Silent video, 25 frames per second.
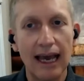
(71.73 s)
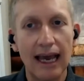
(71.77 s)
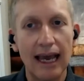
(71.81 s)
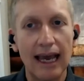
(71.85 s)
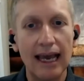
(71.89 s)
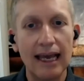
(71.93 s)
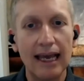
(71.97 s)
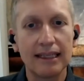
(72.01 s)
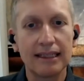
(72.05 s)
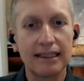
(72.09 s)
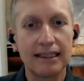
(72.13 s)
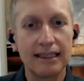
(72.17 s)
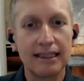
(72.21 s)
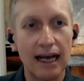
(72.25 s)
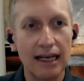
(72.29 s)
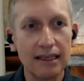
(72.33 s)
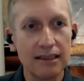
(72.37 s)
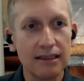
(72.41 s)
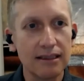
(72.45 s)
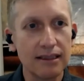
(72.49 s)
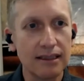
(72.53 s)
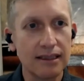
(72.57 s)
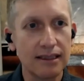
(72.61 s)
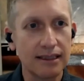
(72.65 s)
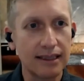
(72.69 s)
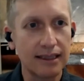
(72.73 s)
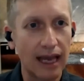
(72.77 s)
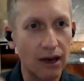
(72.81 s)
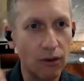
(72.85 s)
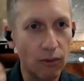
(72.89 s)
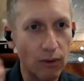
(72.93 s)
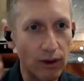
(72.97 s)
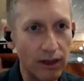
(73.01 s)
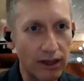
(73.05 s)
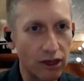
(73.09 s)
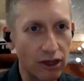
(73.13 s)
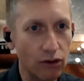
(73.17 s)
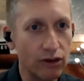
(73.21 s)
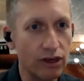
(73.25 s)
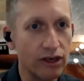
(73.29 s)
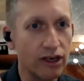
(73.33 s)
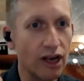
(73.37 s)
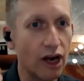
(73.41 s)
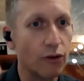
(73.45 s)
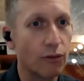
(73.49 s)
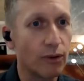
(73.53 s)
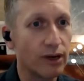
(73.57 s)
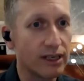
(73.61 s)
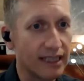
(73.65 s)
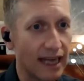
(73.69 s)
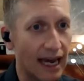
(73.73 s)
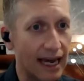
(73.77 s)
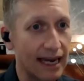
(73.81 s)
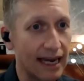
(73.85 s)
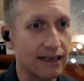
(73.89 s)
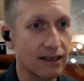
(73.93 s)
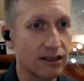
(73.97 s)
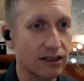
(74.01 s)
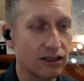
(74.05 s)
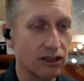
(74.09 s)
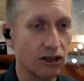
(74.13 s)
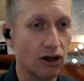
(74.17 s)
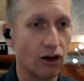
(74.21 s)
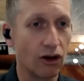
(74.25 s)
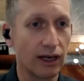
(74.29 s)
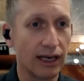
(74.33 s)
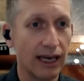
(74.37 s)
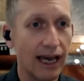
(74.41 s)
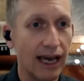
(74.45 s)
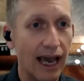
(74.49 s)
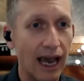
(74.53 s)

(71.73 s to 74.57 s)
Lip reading: it doesn't stay with you and you don't retain it as long.